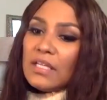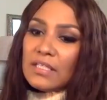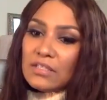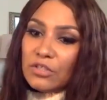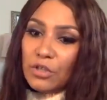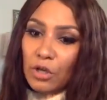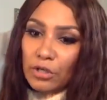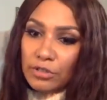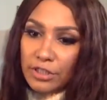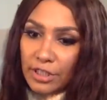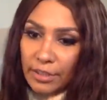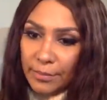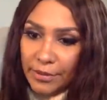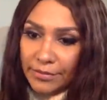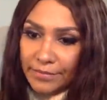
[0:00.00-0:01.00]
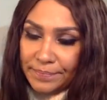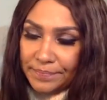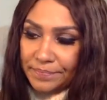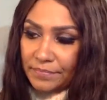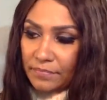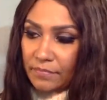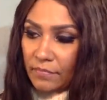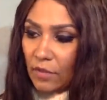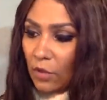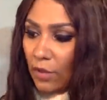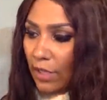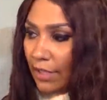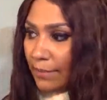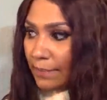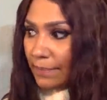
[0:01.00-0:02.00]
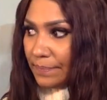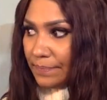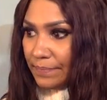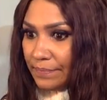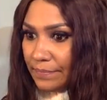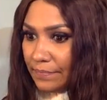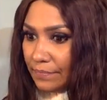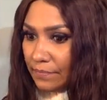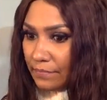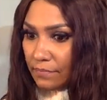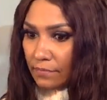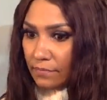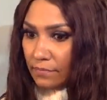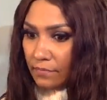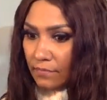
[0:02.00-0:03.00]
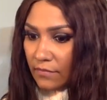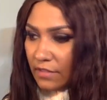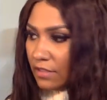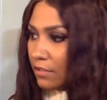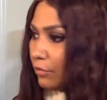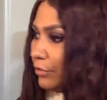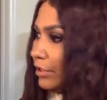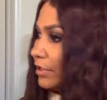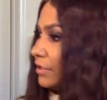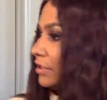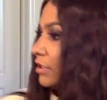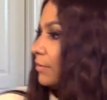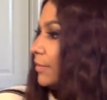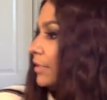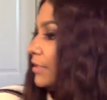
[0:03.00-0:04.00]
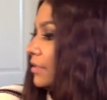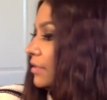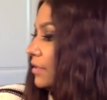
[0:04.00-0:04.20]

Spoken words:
So y'all go check him out. Okay. So we need to talk about.